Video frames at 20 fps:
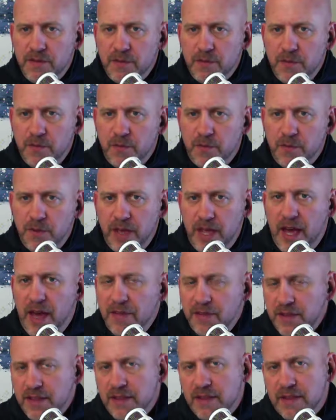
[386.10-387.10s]
for the
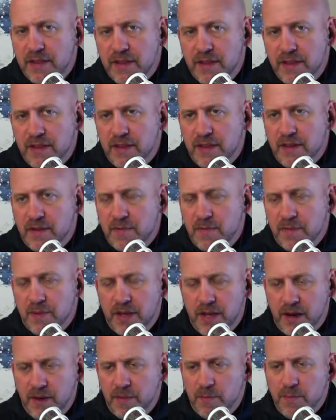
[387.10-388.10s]
athlete that
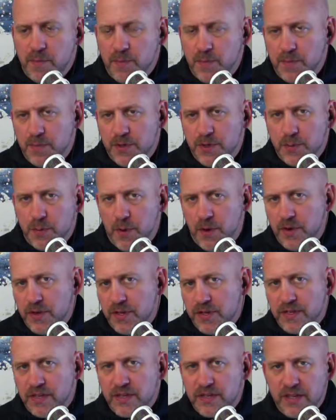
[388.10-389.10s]
kind of spurred
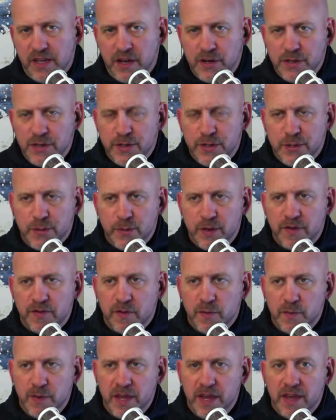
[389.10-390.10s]
this discussion this week
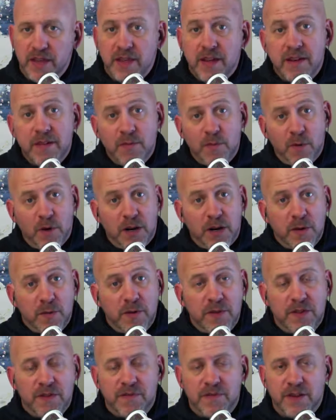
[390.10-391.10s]
for me, and then working
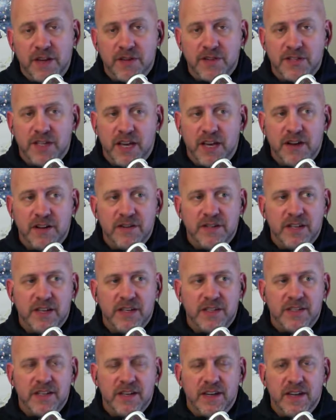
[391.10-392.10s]
with the figure skaters
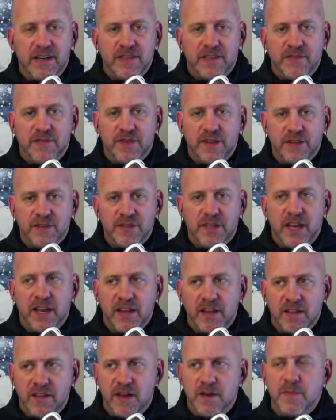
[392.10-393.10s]
at the figure
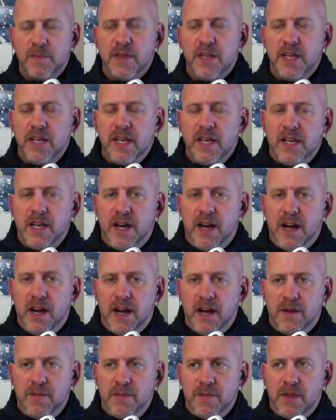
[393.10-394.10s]
skating club,
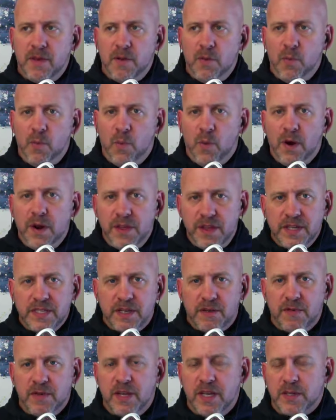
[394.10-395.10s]
one of the things I
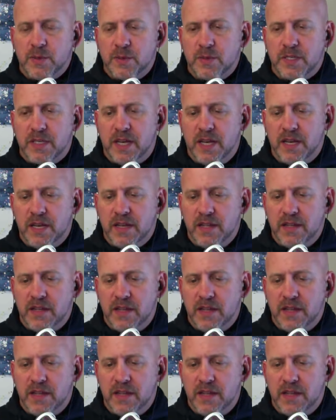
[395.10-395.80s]
realized was that